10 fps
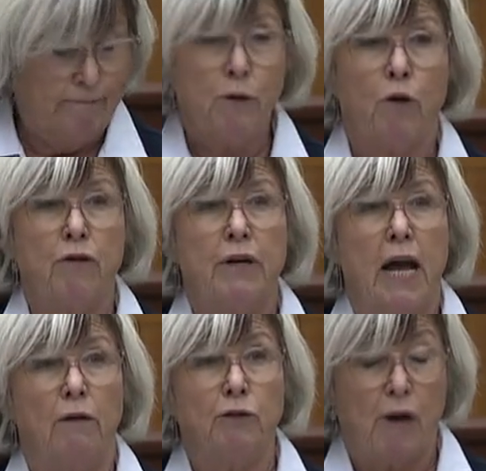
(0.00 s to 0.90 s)
Northern
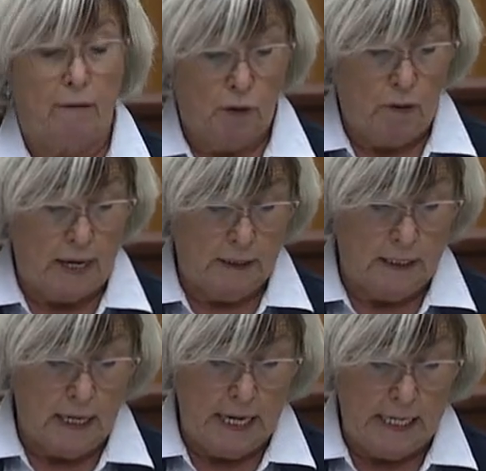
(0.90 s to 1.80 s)
Health Travel Grant
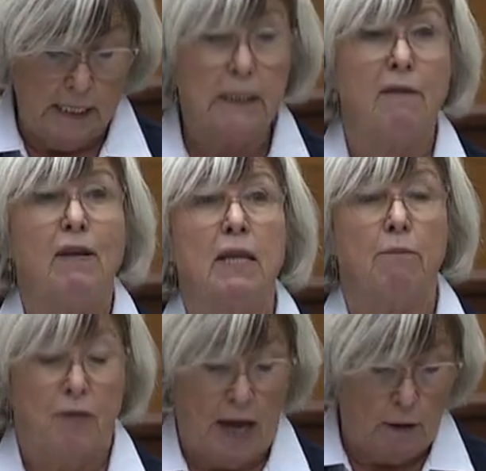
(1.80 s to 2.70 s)
denied it, leaving
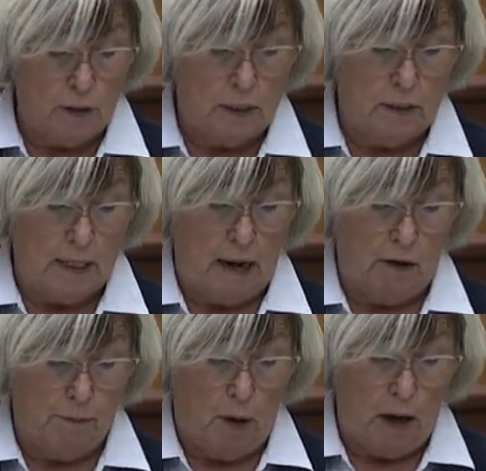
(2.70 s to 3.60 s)
them thousands
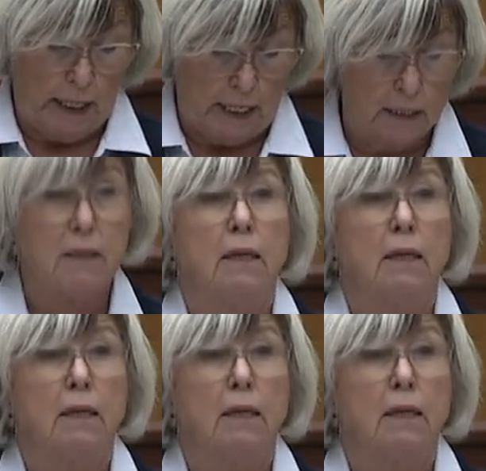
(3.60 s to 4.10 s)
out of pocket.